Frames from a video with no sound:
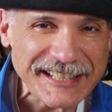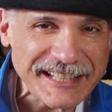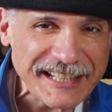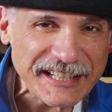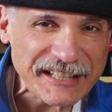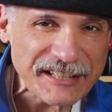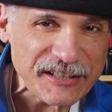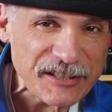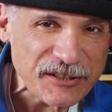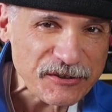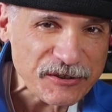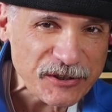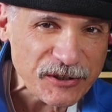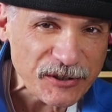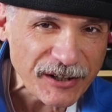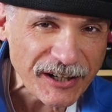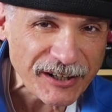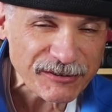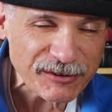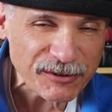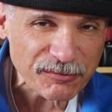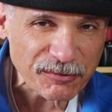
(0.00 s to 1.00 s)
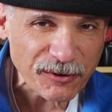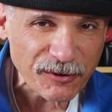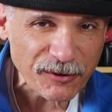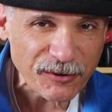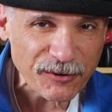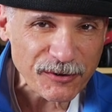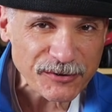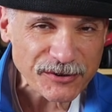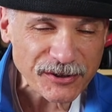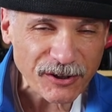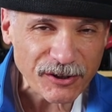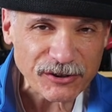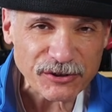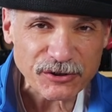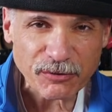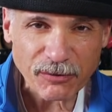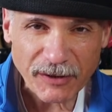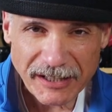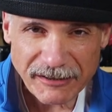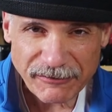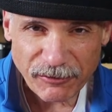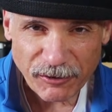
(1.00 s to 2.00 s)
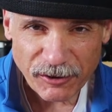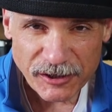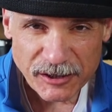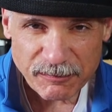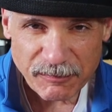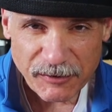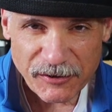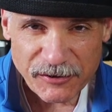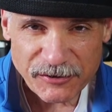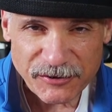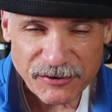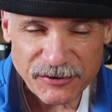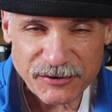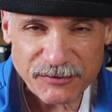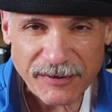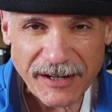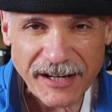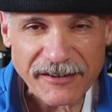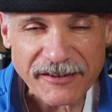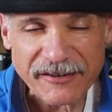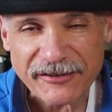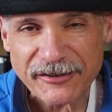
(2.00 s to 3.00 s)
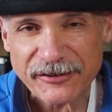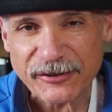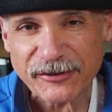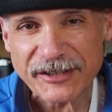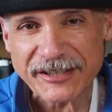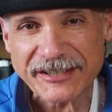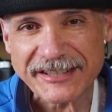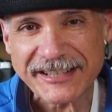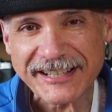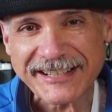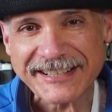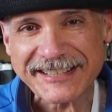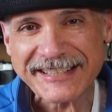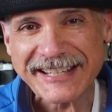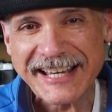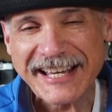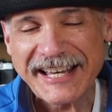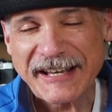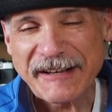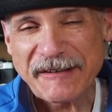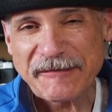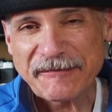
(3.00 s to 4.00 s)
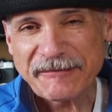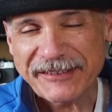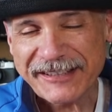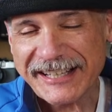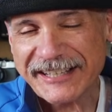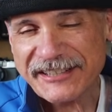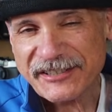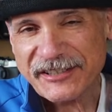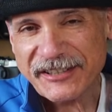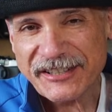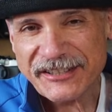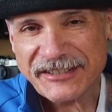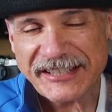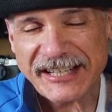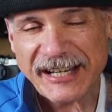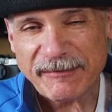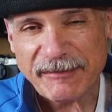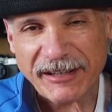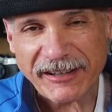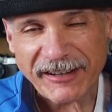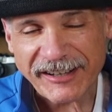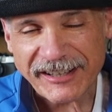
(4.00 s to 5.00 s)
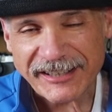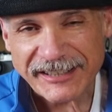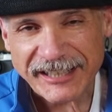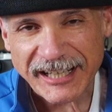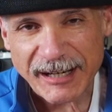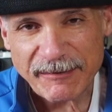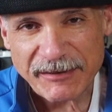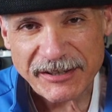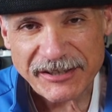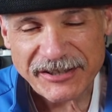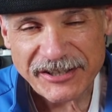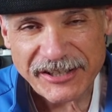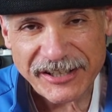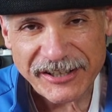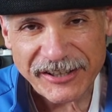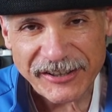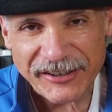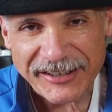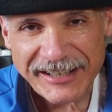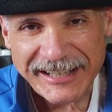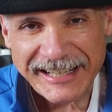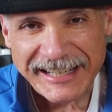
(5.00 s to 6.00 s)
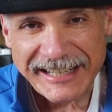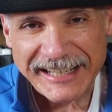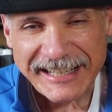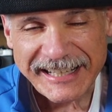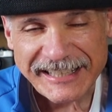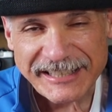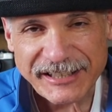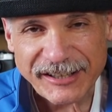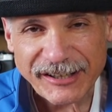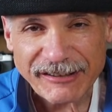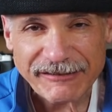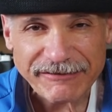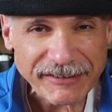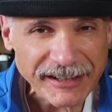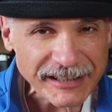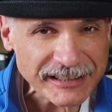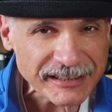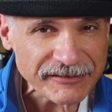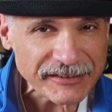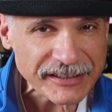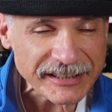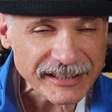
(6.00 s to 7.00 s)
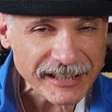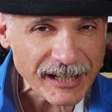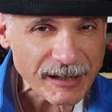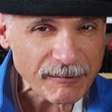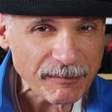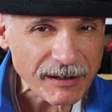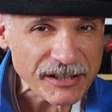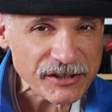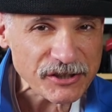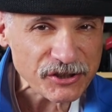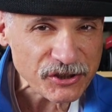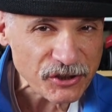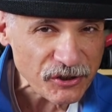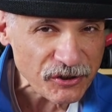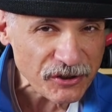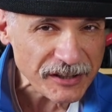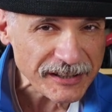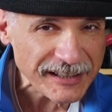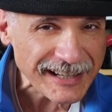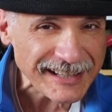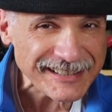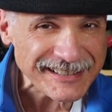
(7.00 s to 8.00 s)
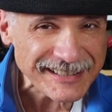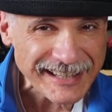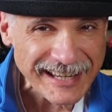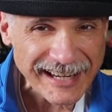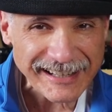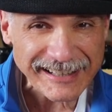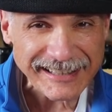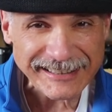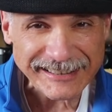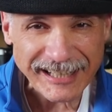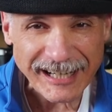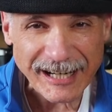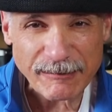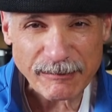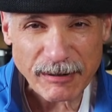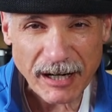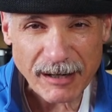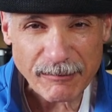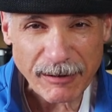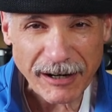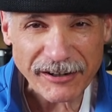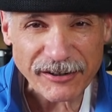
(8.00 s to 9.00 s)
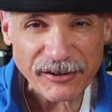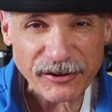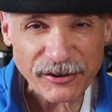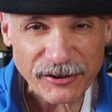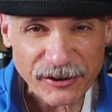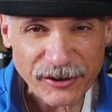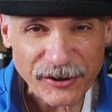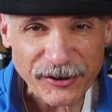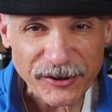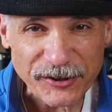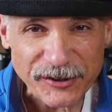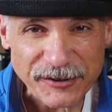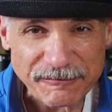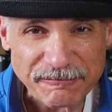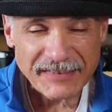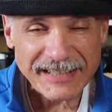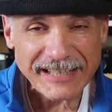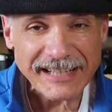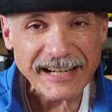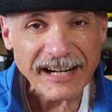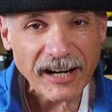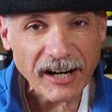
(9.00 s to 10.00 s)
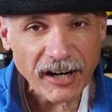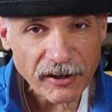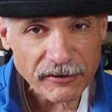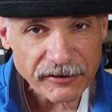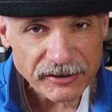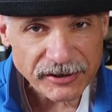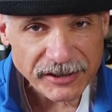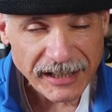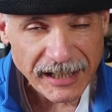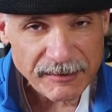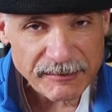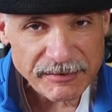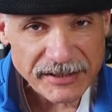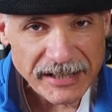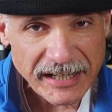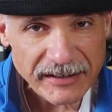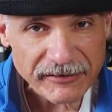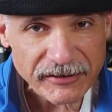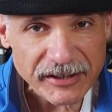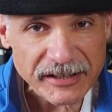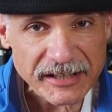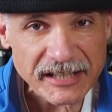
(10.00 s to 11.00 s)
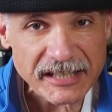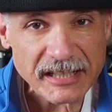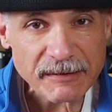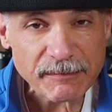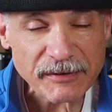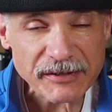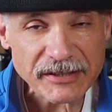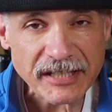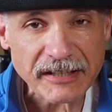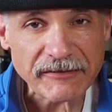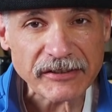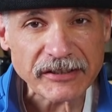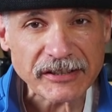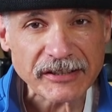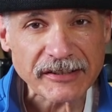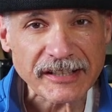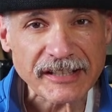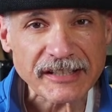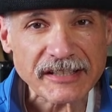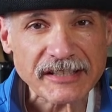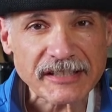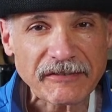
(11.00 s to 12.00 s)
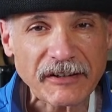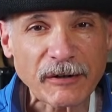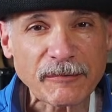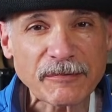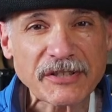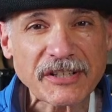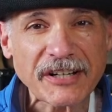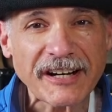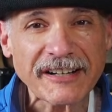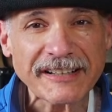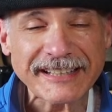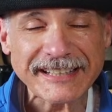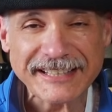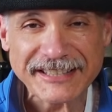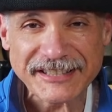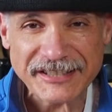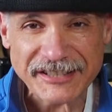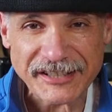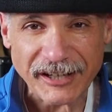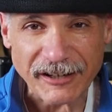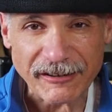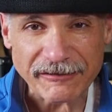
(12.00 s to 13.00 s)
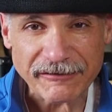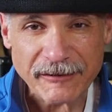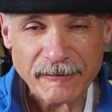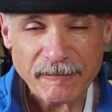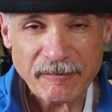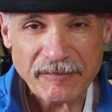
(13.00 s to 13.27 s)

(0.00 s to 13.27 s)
EDU 200 rolls are 24 exposures rather than 36, well, that's going to save me a lot of time this year. It's going to effectively cut my shooting and scanning time by about a third. The other time saver is specific to this film stock itself.